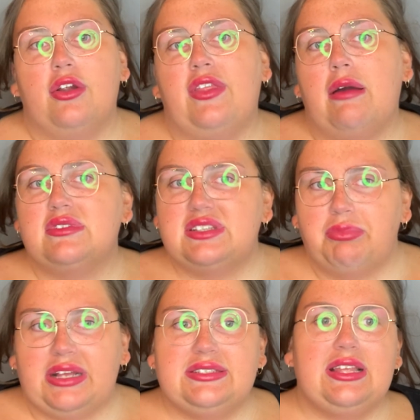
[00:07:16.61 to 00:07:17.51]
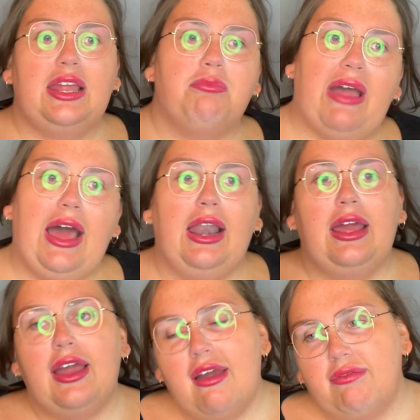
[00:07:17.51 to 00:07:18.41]
That was the best-selling palette
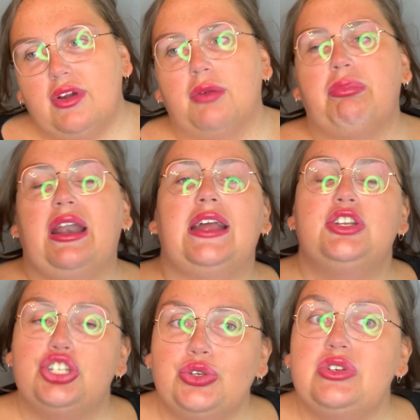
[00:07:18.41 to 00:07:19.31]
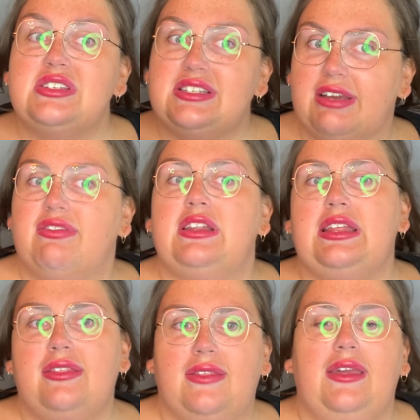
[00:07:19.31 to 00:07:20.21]
ever. But I do
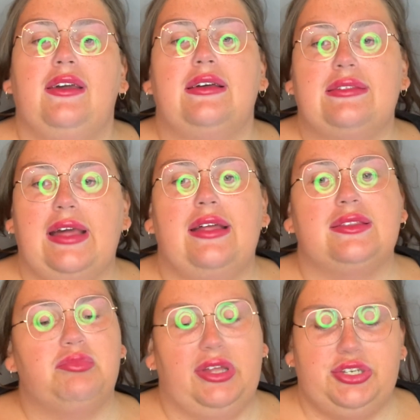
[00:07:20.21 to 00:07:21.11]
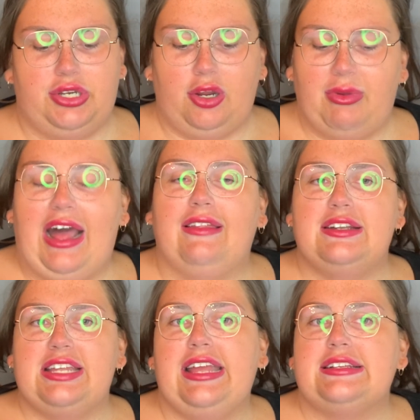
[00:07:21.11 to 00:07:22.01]
definitely think that the Blood Sugar palette
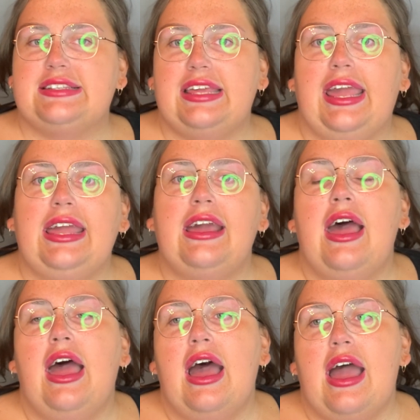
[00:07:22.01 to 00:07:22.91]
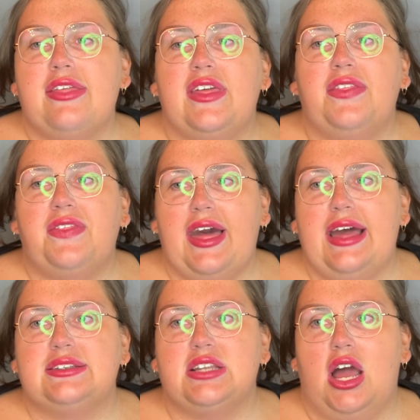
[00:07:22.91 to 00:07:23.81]
takes the cake. I think
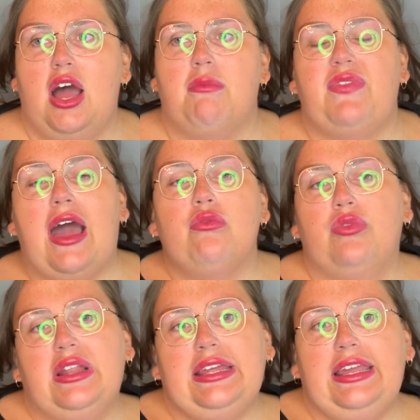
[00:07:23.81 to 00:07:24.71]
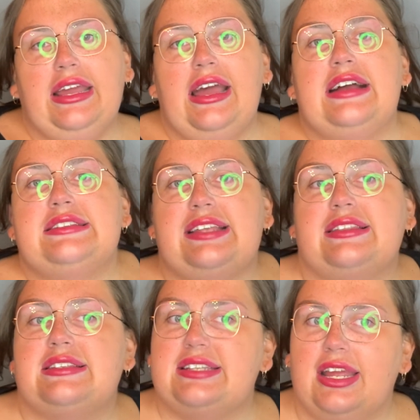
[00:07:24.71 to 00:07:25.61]
that that really set the
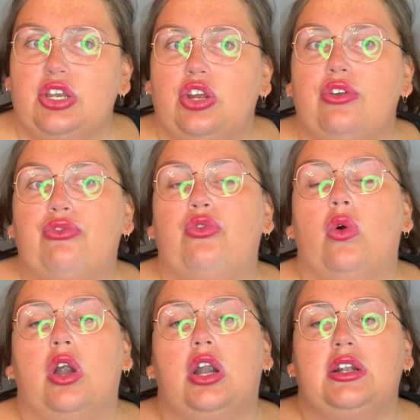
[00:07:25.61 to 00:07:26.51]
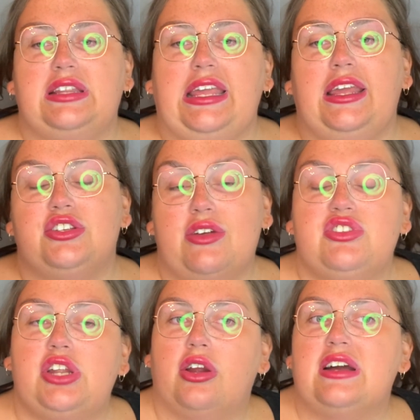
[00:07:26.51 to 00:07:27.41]
standard for the Jeffree
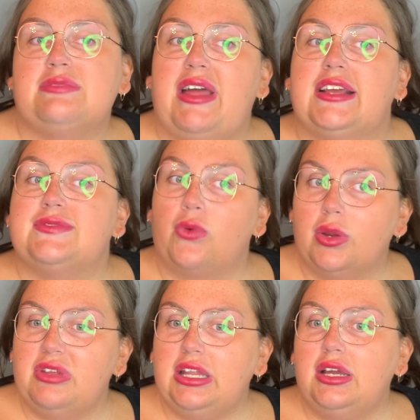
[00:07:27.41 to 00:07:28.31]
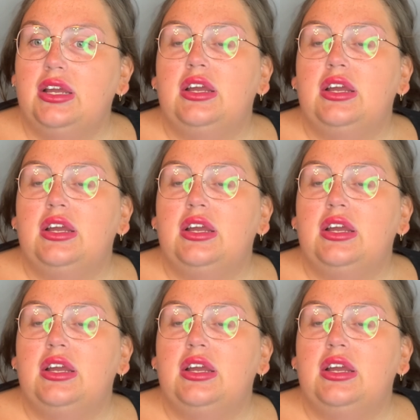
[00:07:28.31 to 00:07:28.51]
Star Cosmetics formula.